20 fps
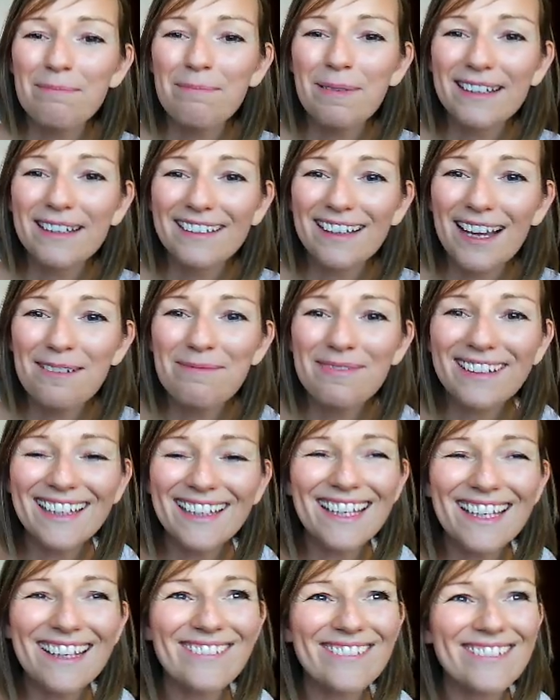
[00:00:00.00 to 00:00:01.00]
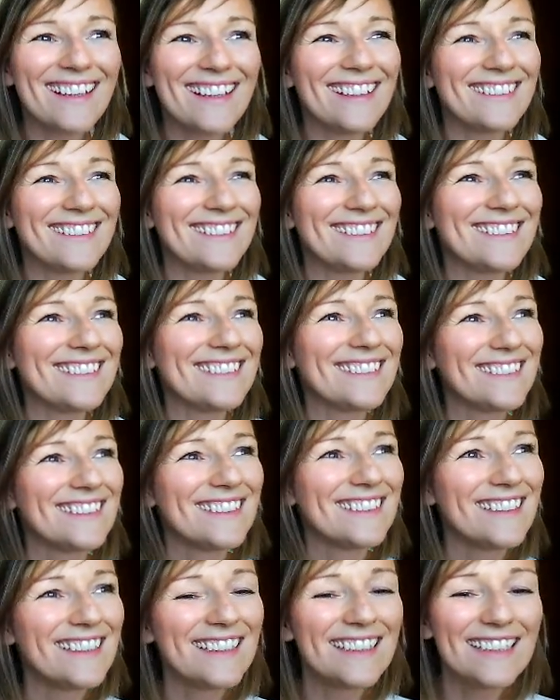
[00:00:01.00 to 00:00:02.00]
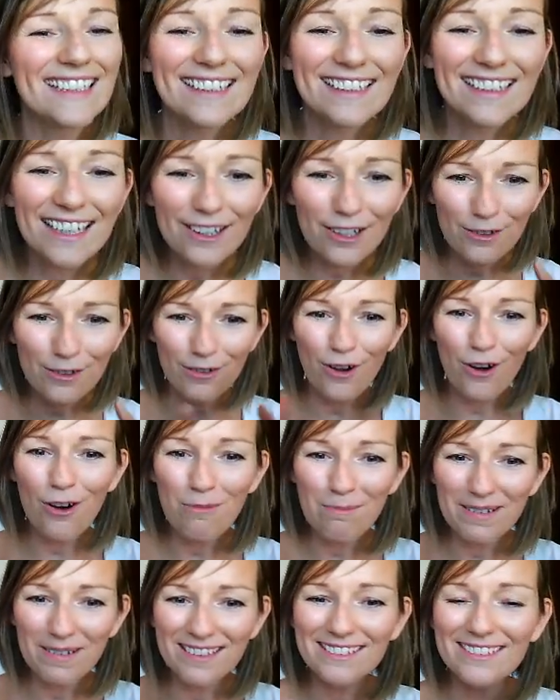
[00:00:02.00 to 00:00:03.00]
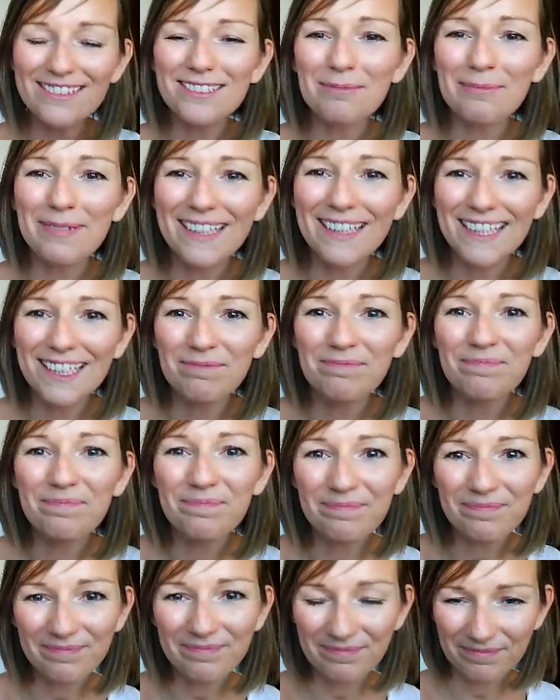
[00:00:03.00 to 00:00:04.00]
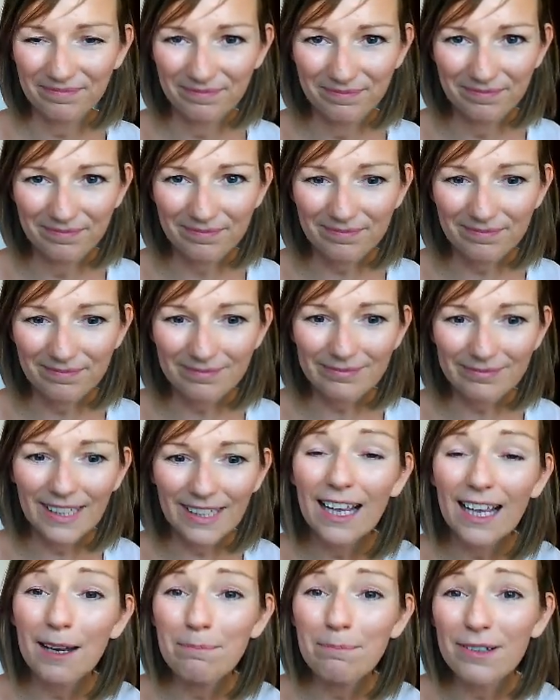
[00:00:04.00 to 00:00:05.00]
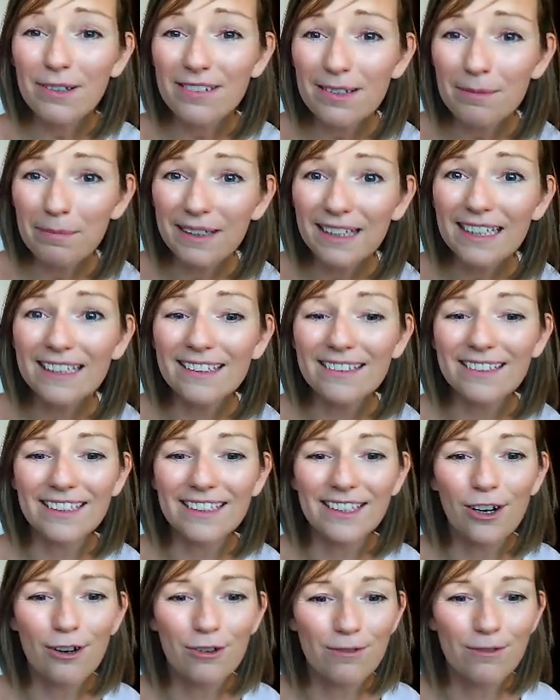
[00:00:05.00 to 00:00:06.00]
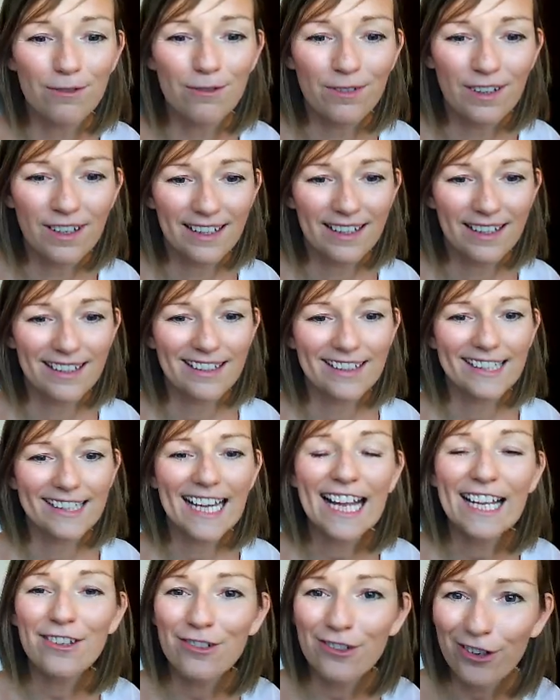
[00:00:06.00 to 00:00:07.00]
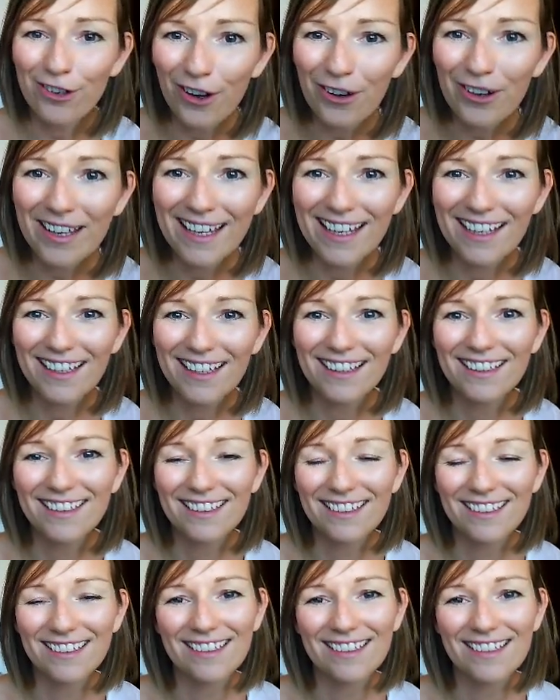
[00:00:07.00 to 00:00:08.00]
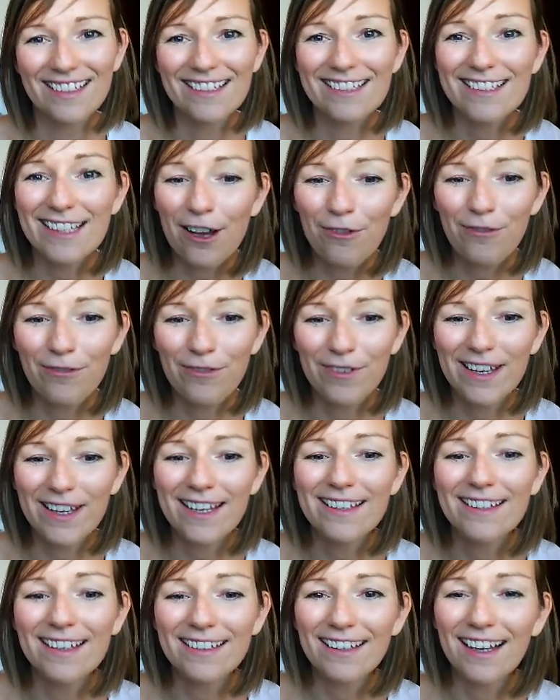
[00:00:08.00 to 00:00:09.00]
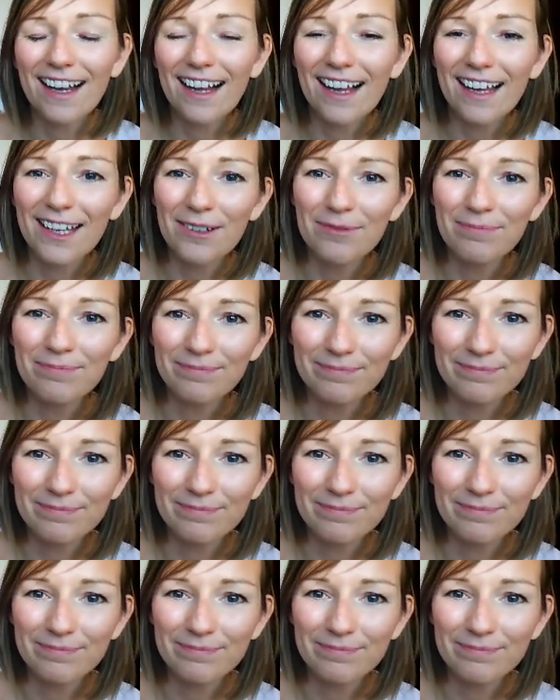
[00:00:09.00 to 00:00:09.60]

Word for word: but I believe that it kind of opened to me a possibility of enjoying something that I